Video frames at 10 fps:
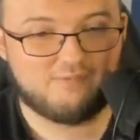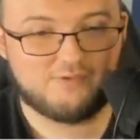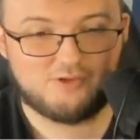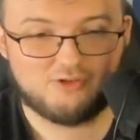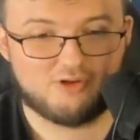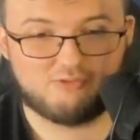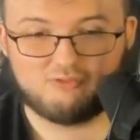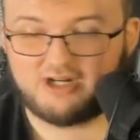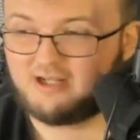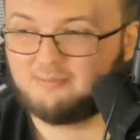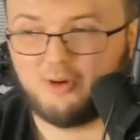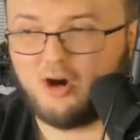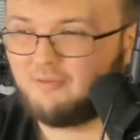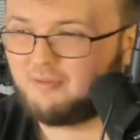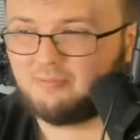if you're just running the
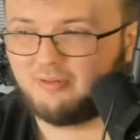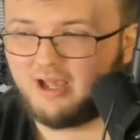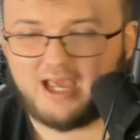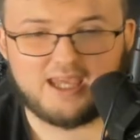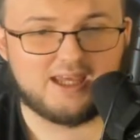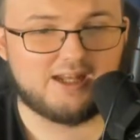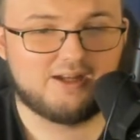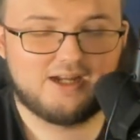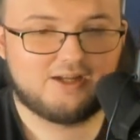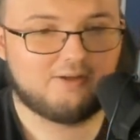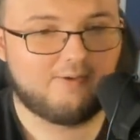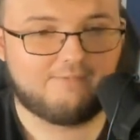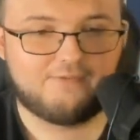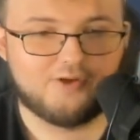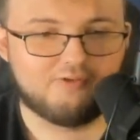ball every play and you're
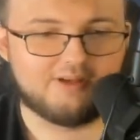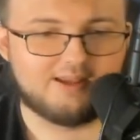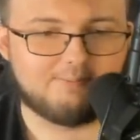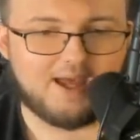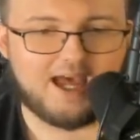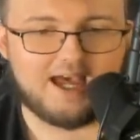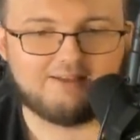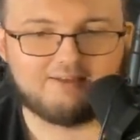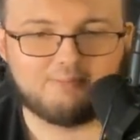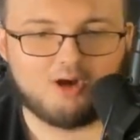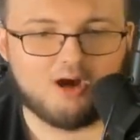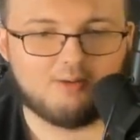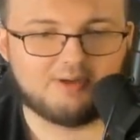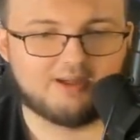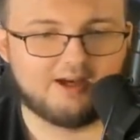refusing to pass the
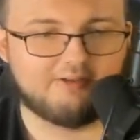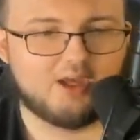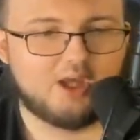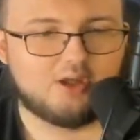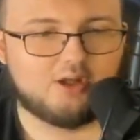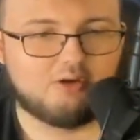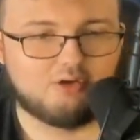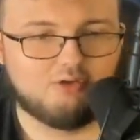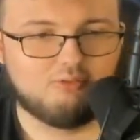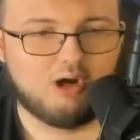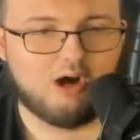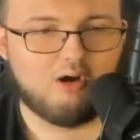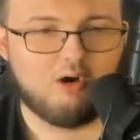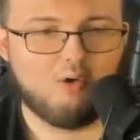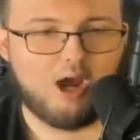ball because, you know, you all, oh, oh,